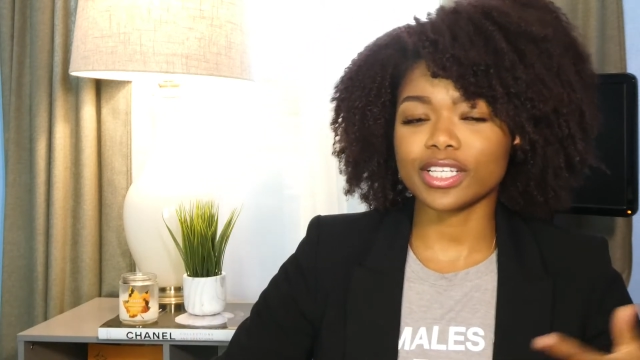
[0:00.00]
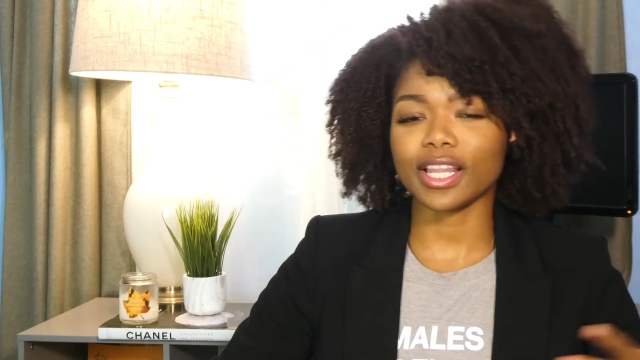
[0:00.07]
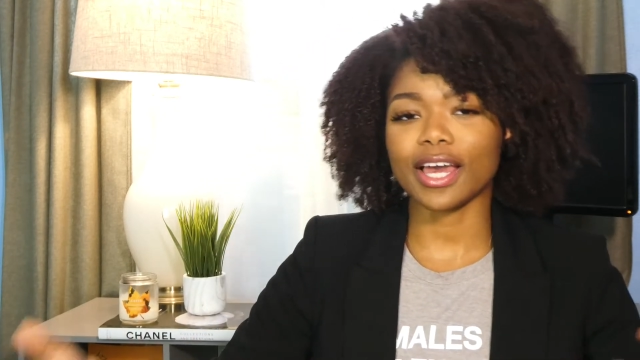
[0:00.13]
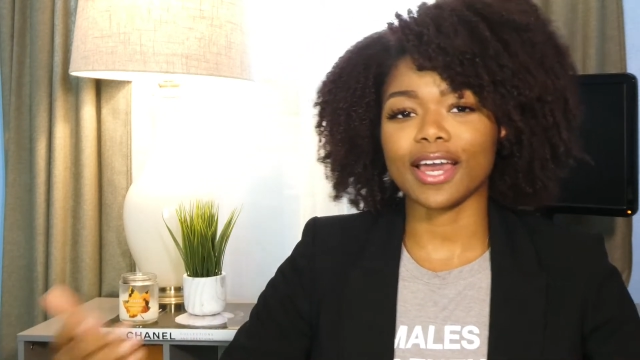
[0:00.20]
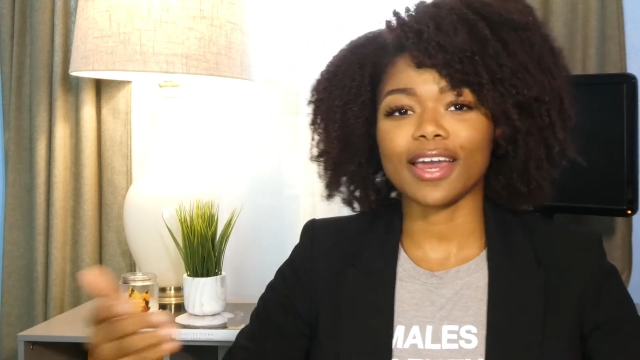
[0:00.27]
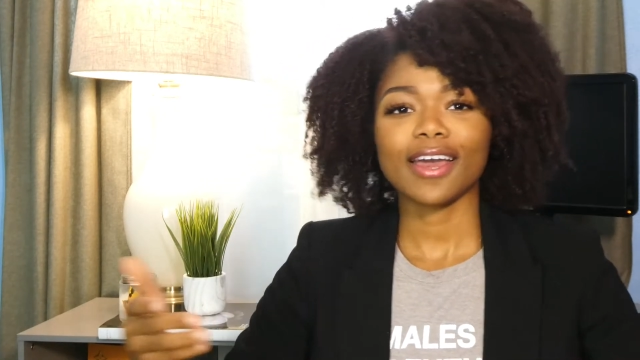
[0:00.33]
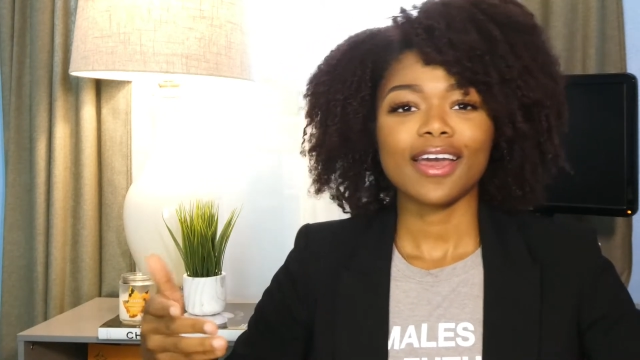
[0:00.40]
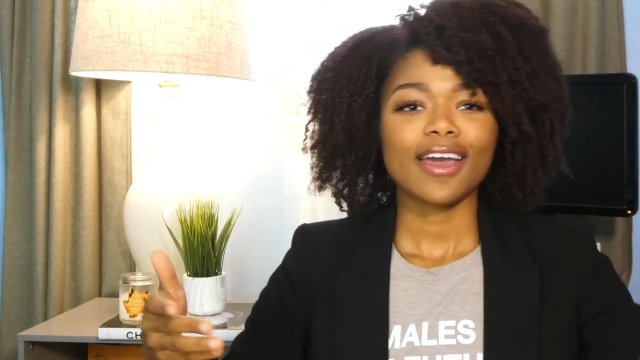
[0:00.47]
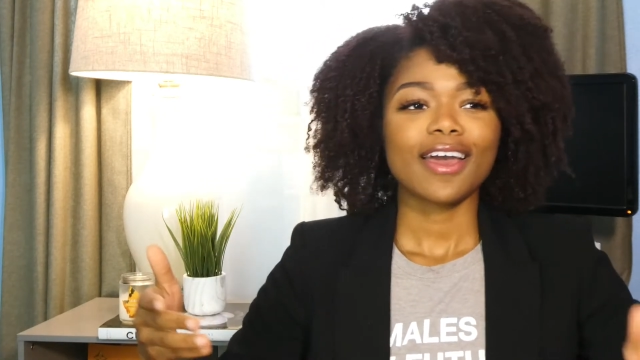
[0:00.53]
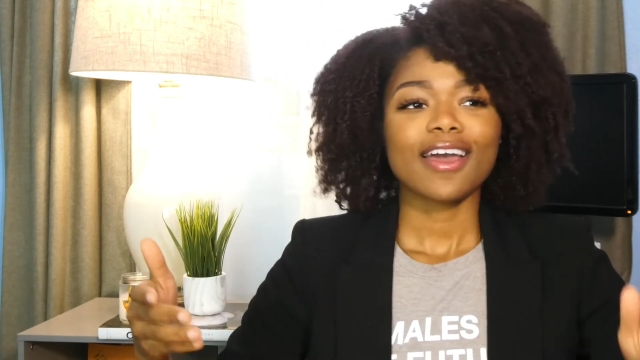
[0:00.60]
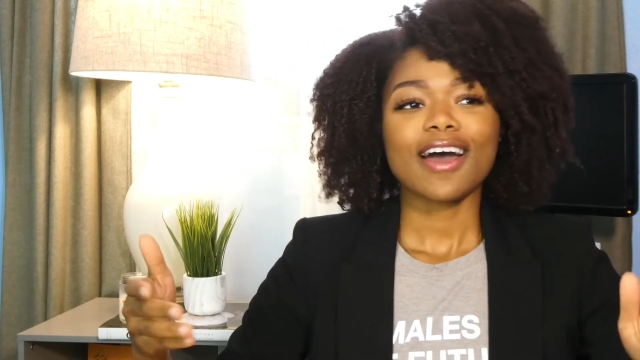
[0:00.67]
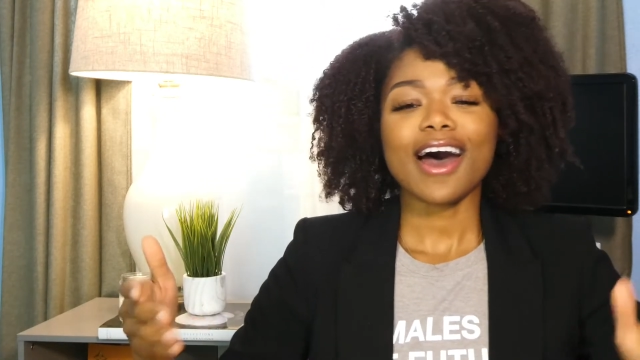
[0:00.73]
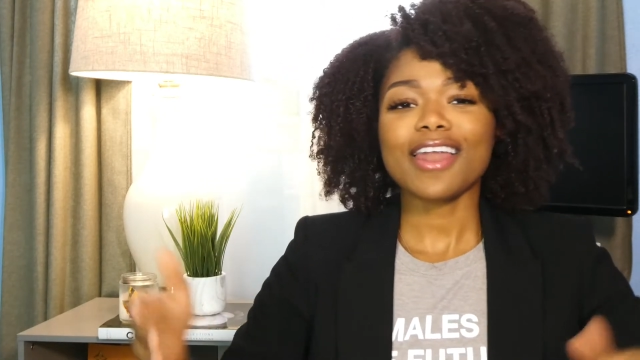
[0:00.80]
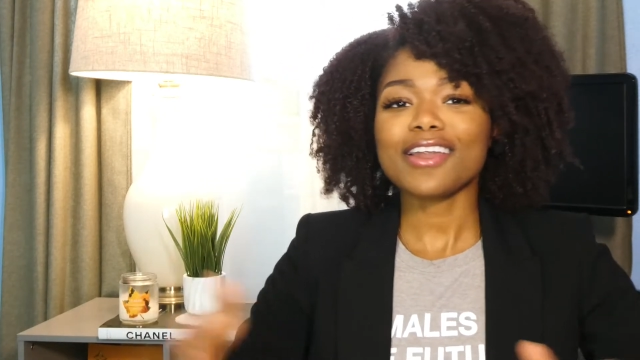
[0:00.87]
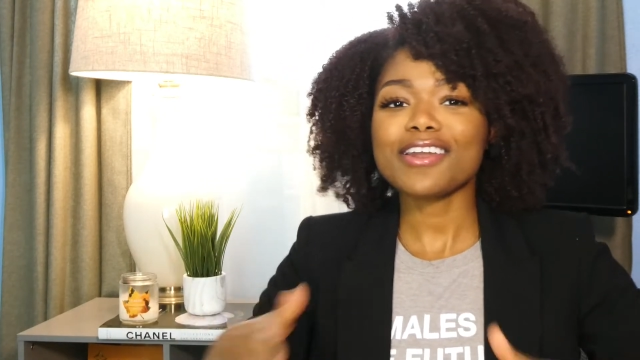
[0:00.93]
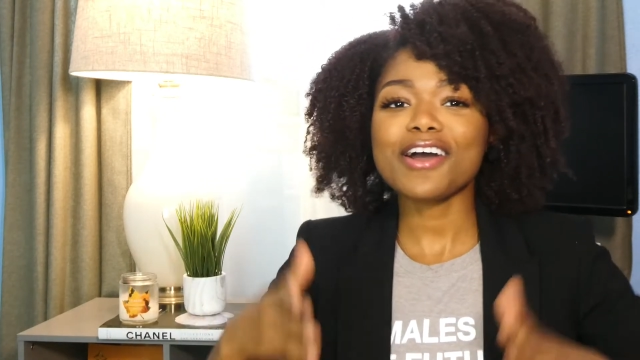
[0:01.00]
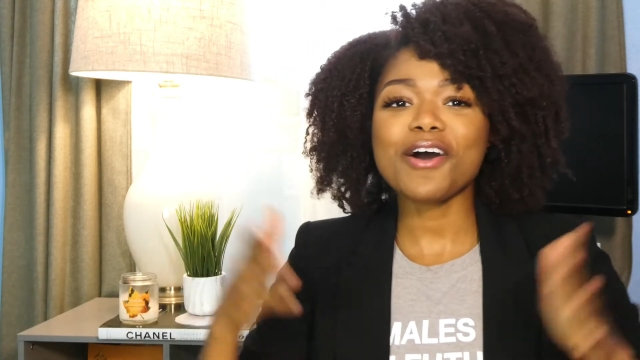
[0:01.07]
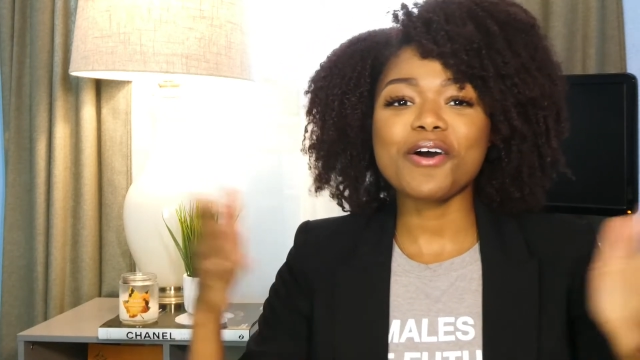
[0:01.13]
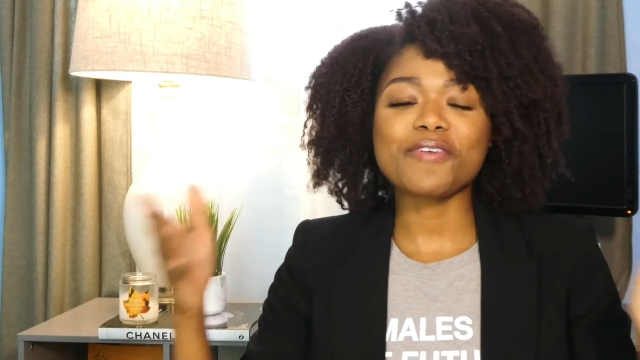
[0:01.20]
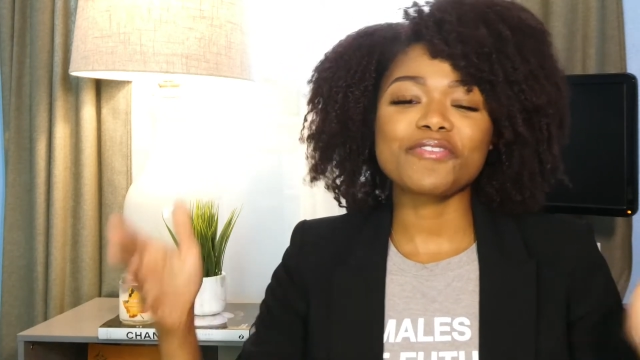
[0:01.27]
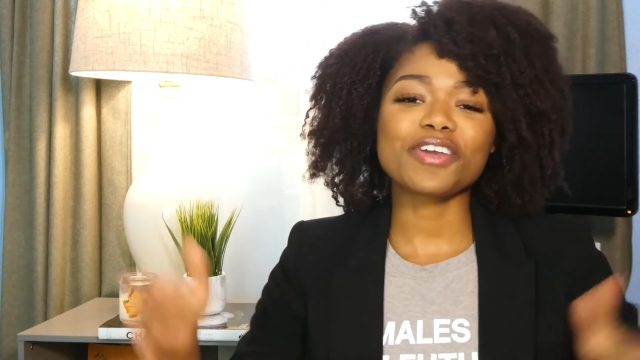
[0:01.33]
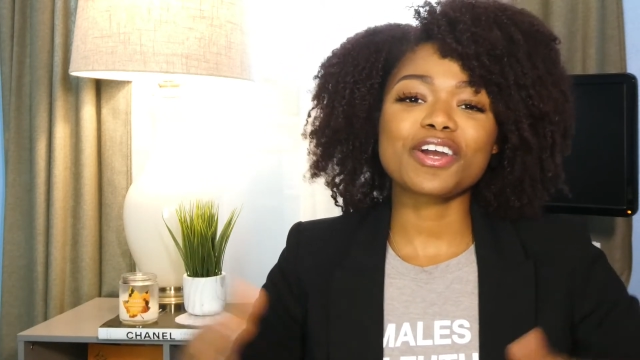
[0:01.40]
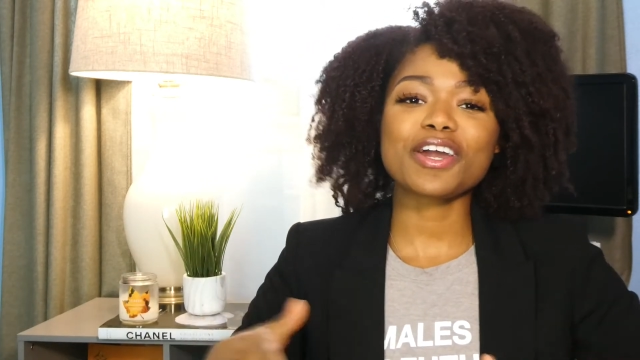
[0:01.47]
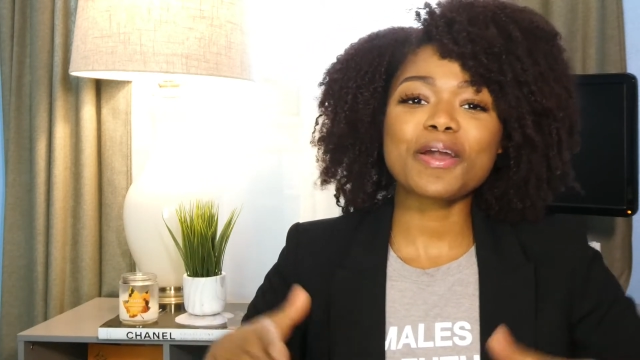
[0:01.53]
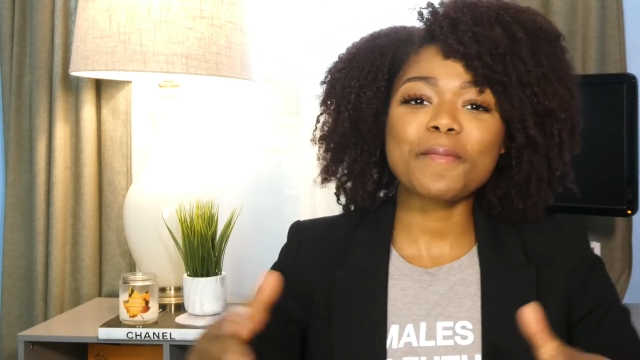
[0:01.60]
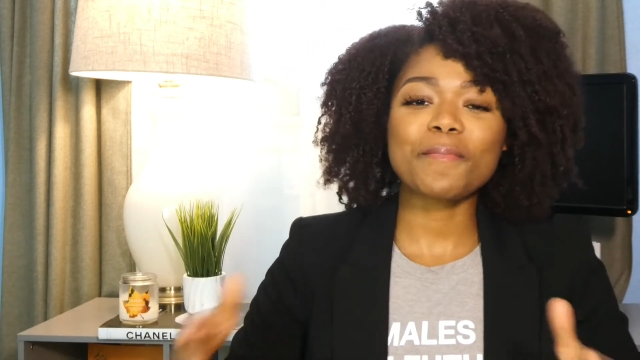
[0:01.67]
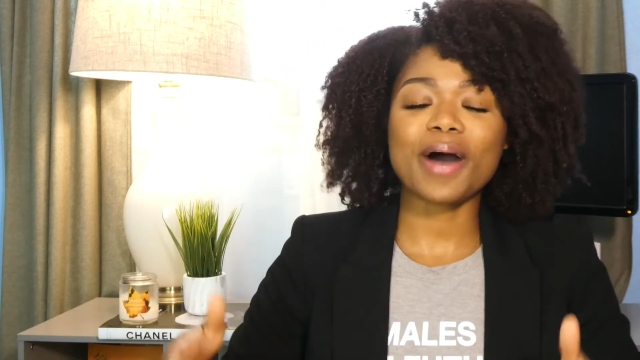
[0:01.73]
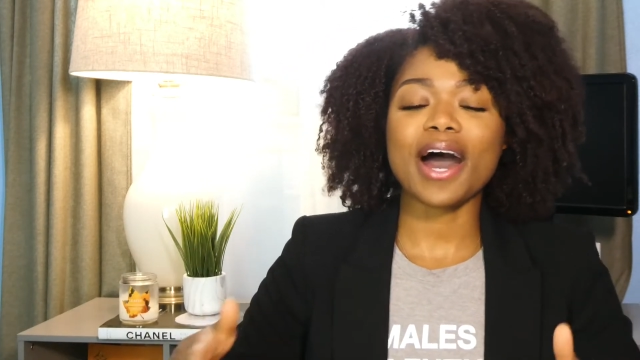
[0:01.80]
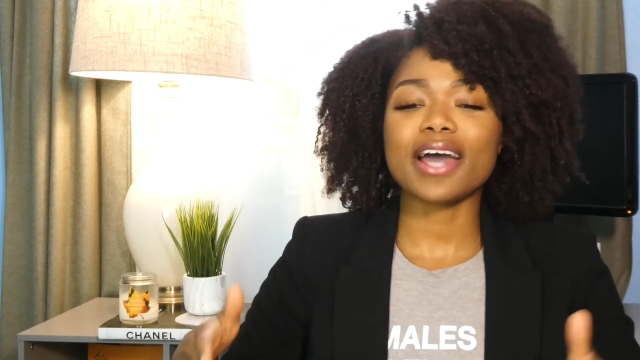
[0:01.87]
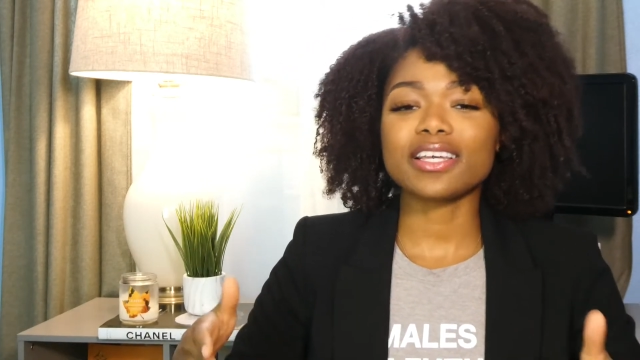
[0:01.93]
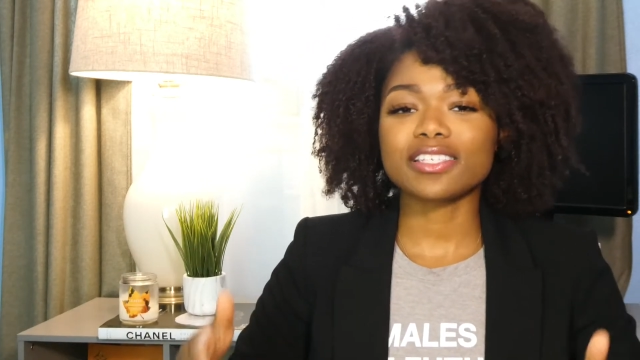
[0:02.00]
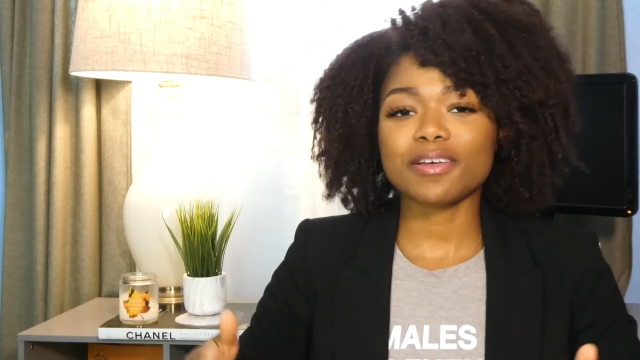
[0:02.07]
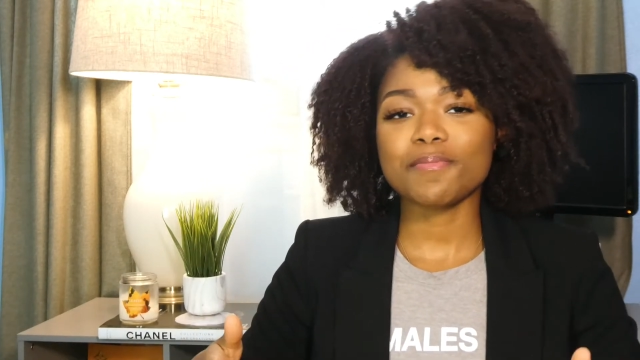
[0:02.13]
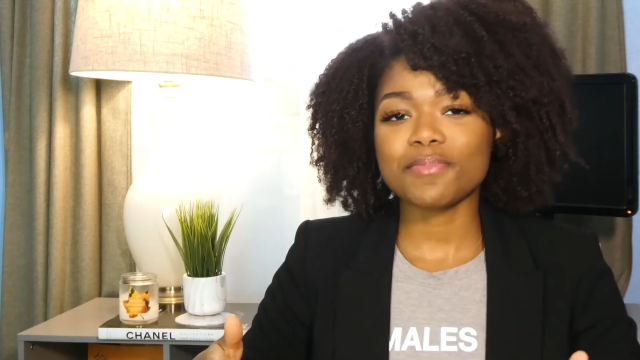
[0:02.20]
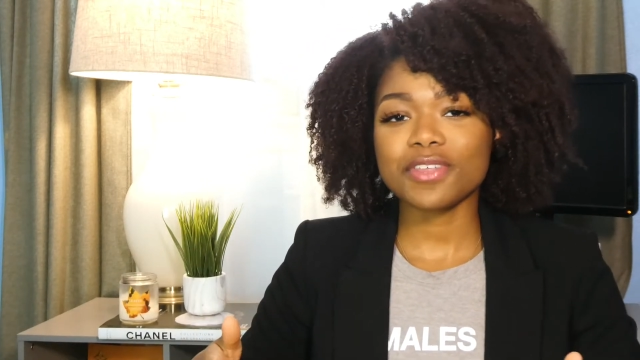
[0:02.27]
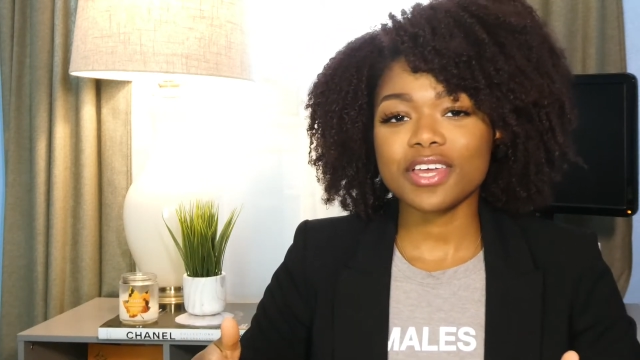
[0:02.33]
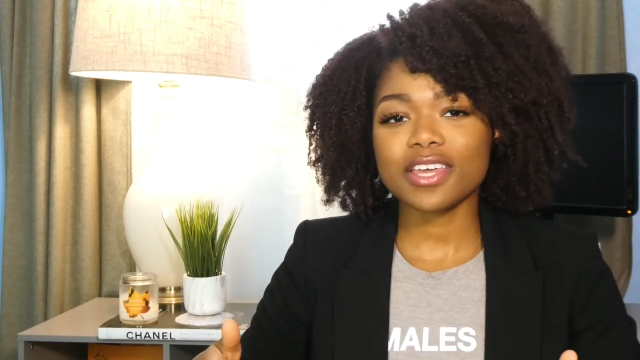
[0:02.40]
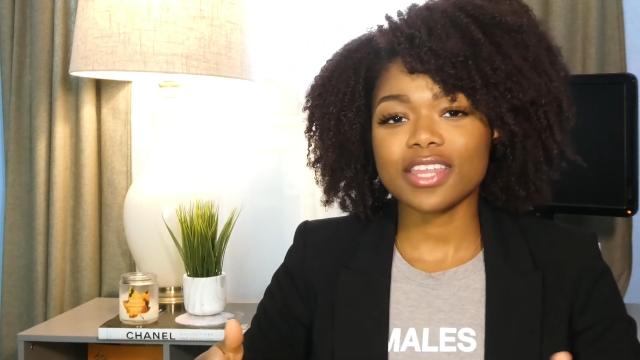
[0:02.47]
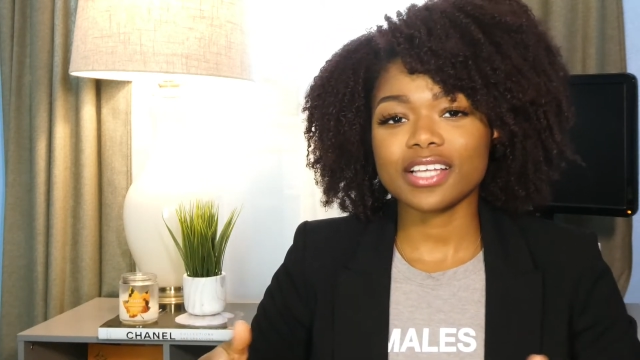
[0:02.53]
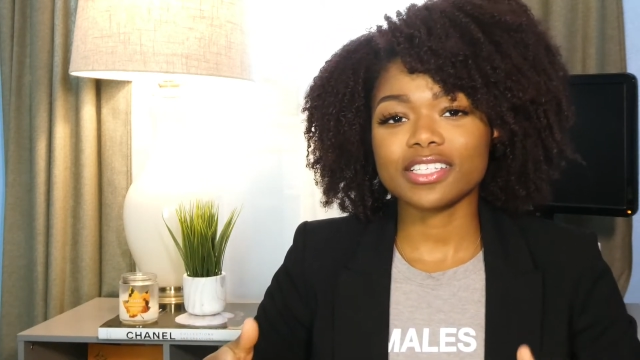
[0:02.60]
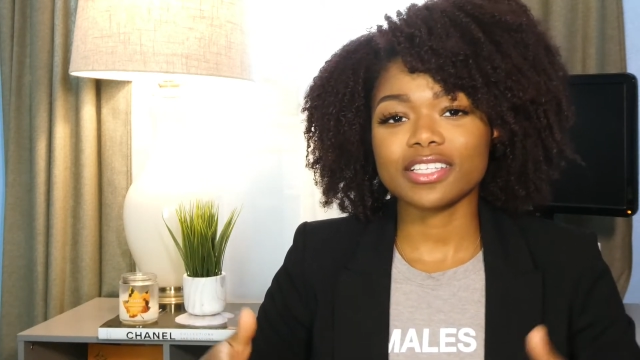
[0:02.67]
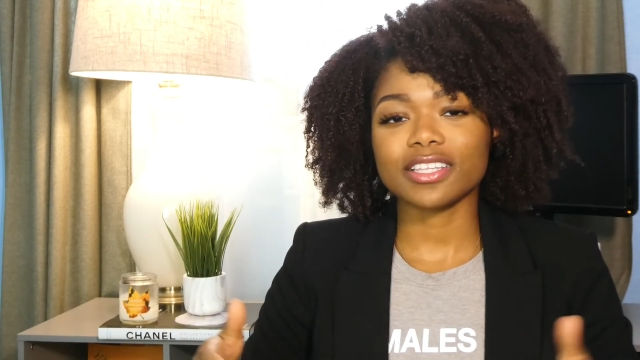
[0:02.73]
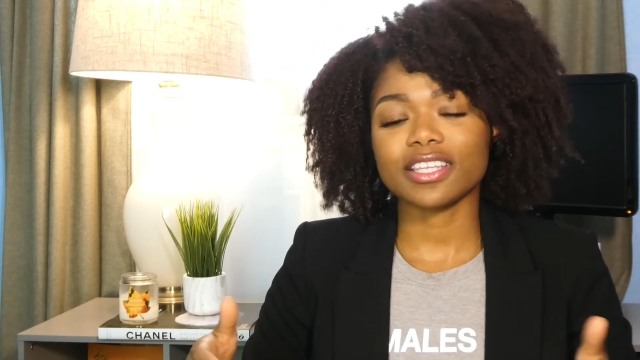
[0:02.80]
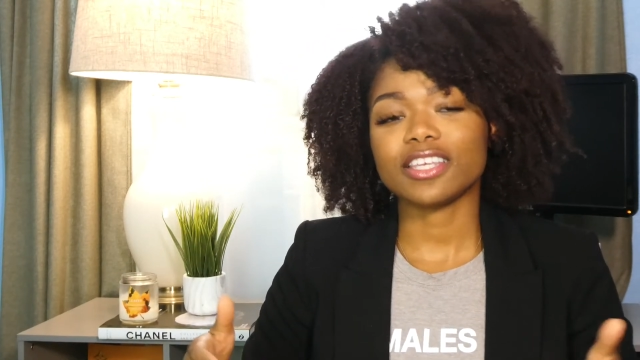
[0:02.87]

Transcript: Like, I don't know, if you're gonna buy something that's,